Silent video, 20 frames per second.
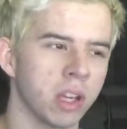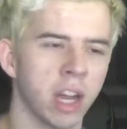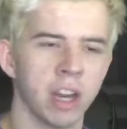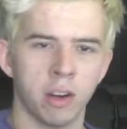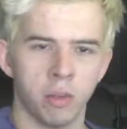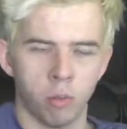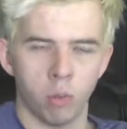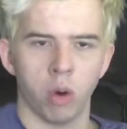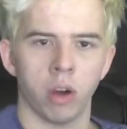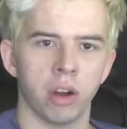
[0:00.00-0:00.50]

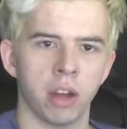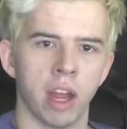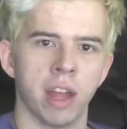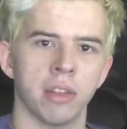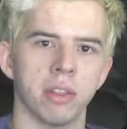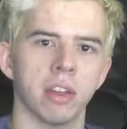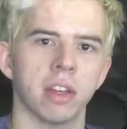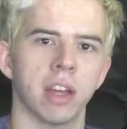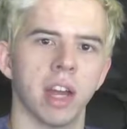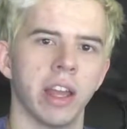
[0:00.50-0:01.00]
kind of work
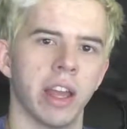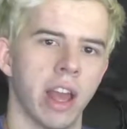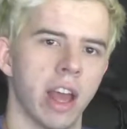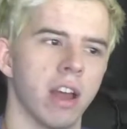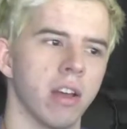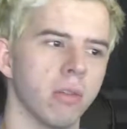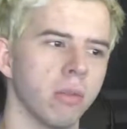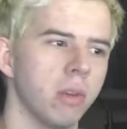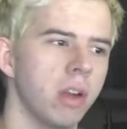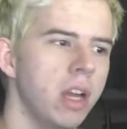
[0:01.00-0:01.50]
ethic I
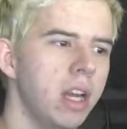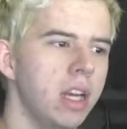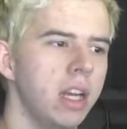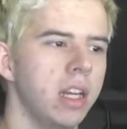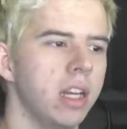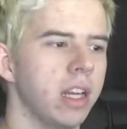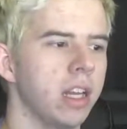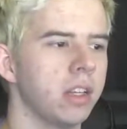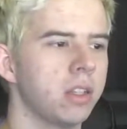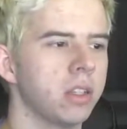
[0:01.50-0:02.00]
have.
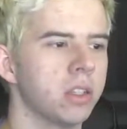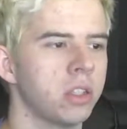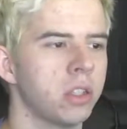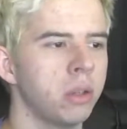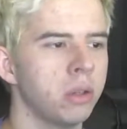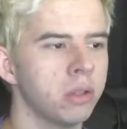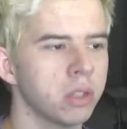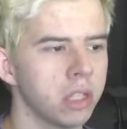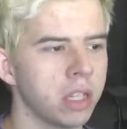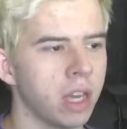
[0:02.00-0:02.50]
It's just
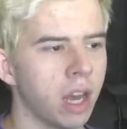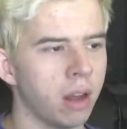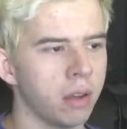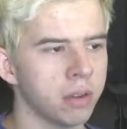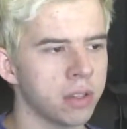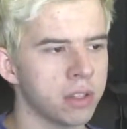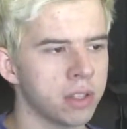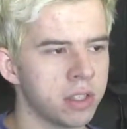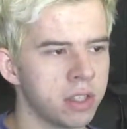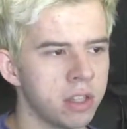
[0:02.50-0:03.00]
usually
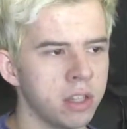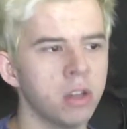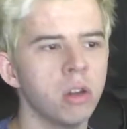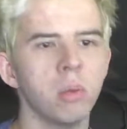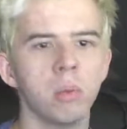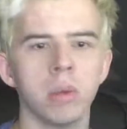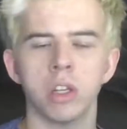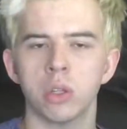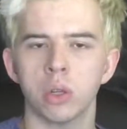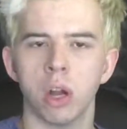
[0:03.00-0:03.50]
I'll
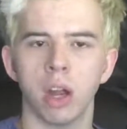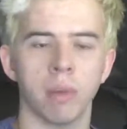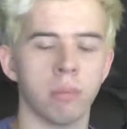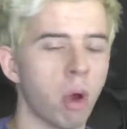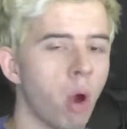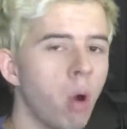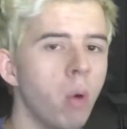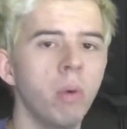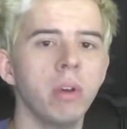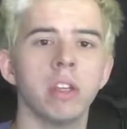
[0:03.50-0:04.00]
still trying.
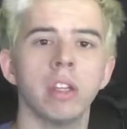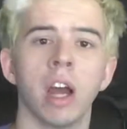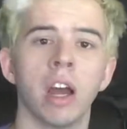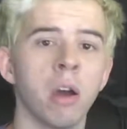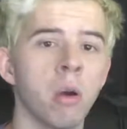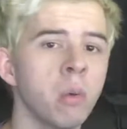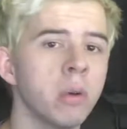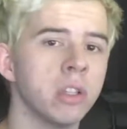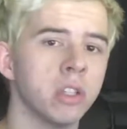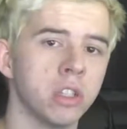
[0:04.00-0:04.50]
I
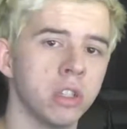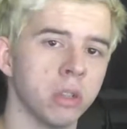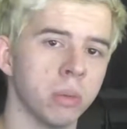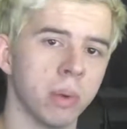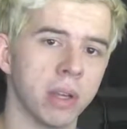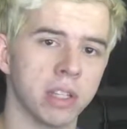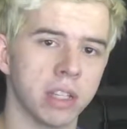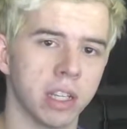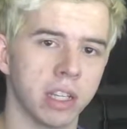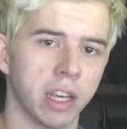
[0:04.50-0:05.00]
always do the
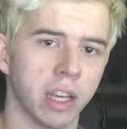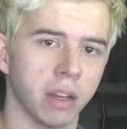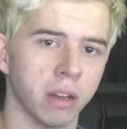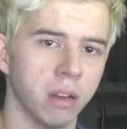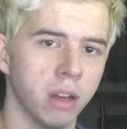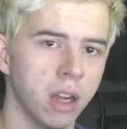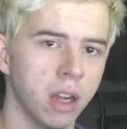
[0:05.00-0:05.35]
best I can.